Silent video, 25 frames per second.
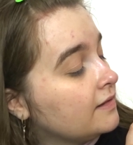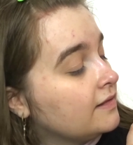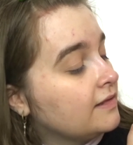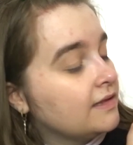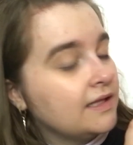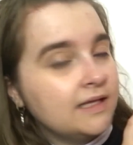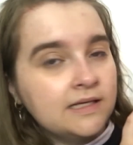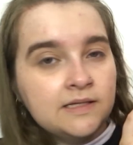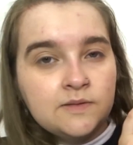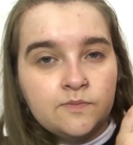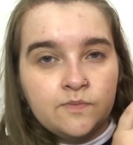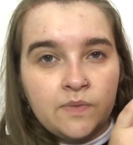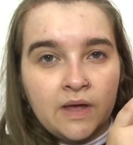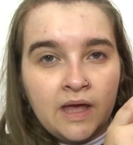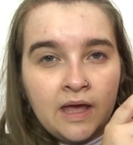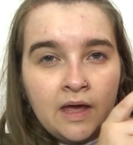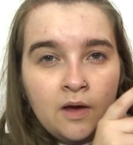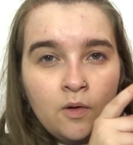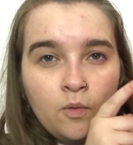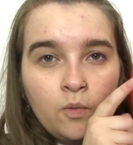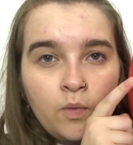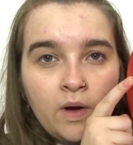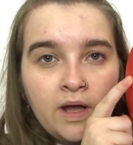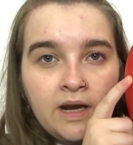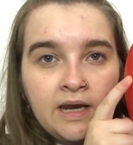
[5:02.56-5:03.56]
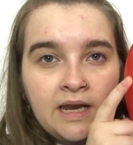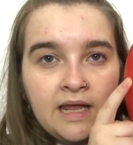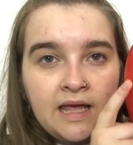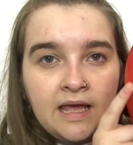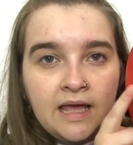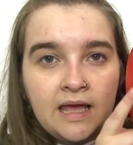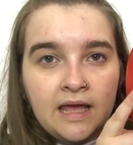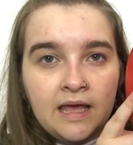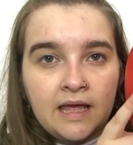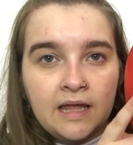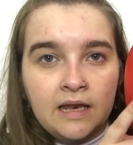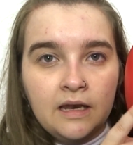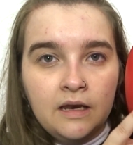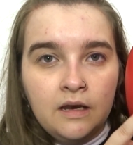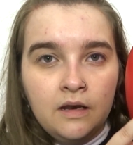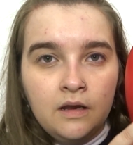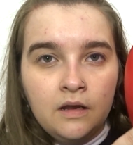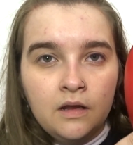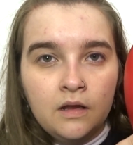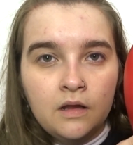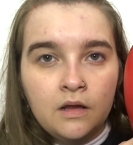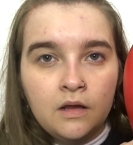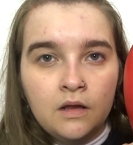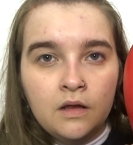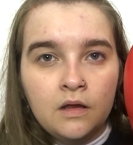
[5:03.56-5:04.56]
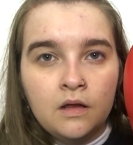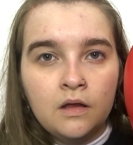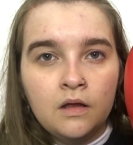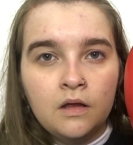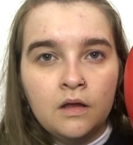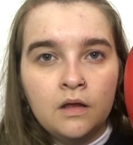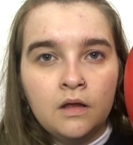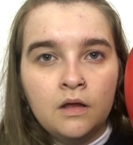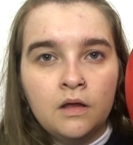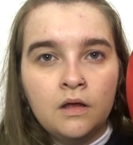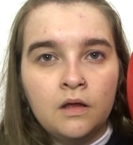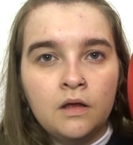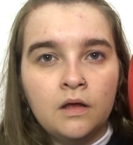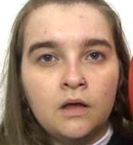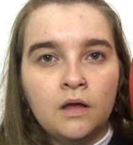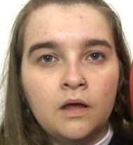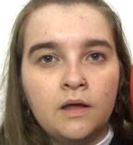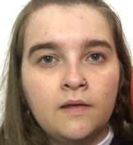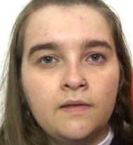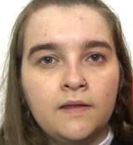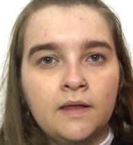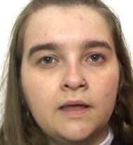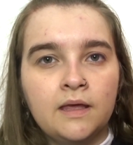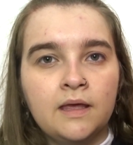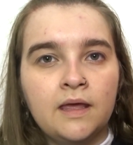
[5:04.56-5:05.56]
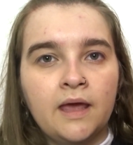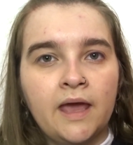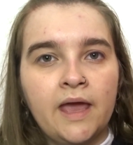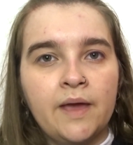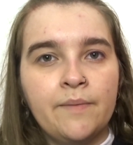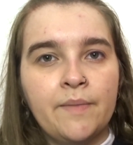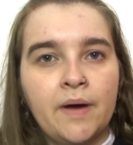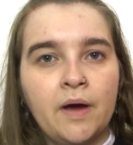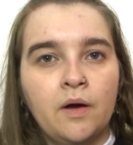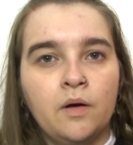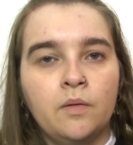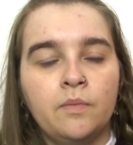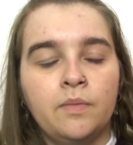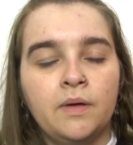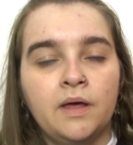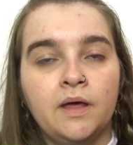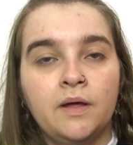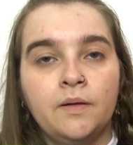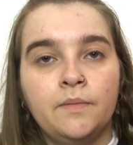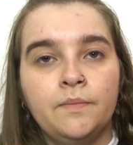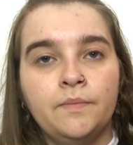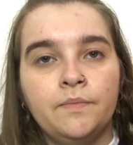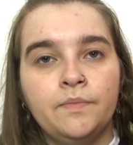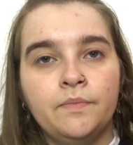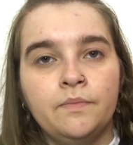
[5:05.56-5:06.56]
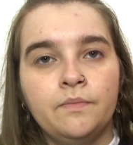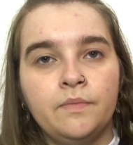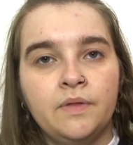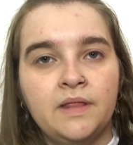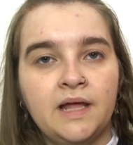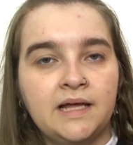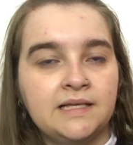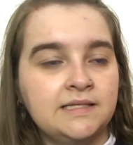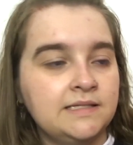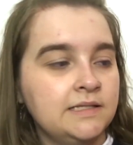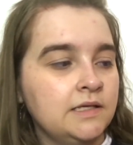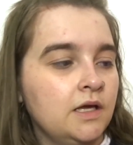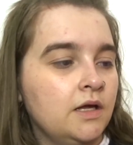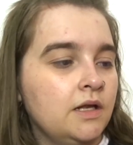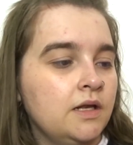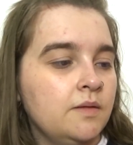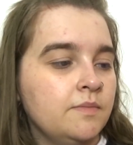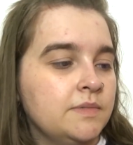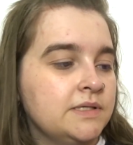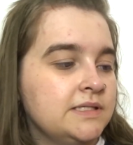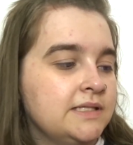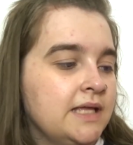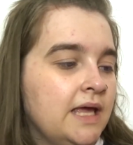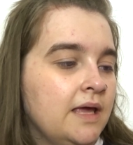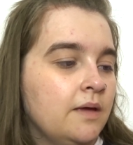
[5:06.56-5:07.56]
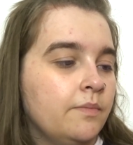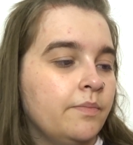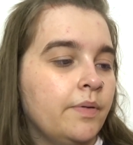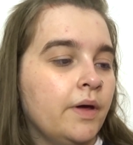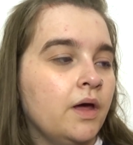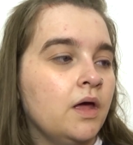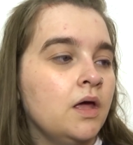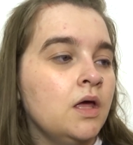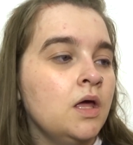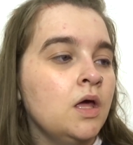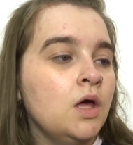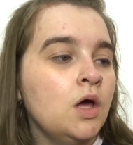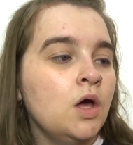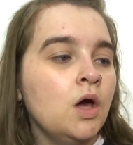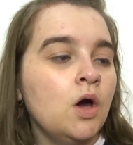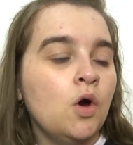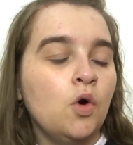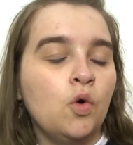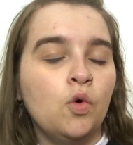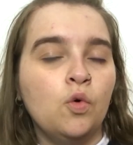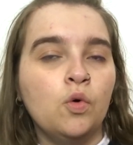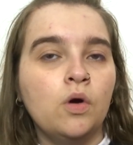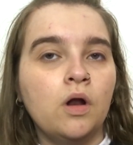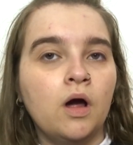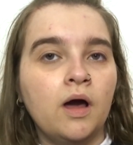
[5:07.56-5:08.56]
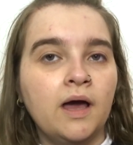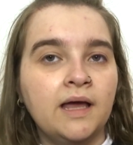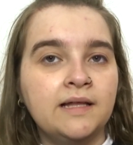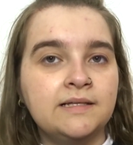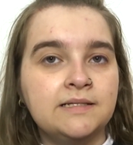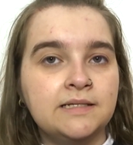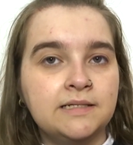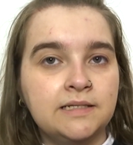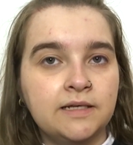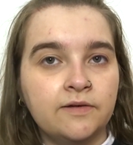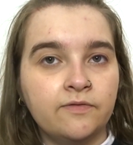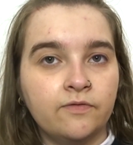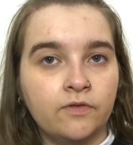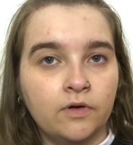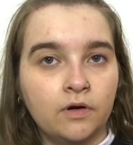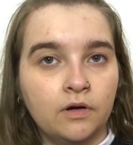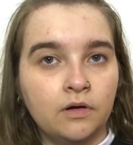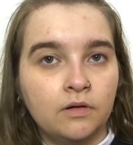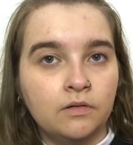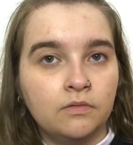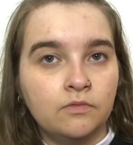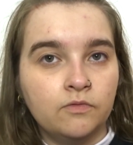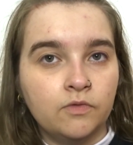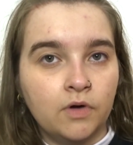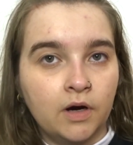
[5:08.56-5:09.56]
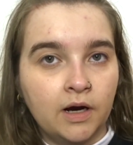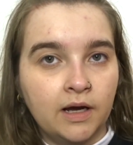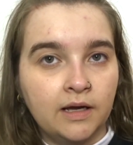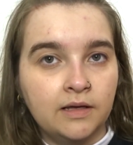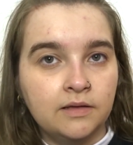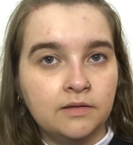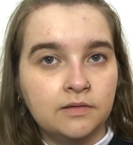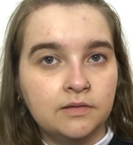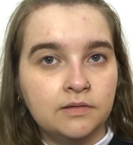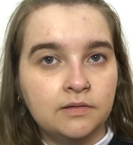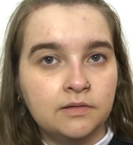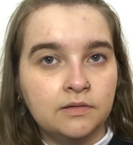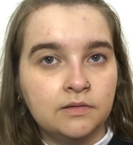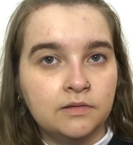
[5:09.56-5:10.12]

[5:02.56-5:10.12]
this bit went in and then came out a bit. But that's the only mistake. But all our heads are different, right?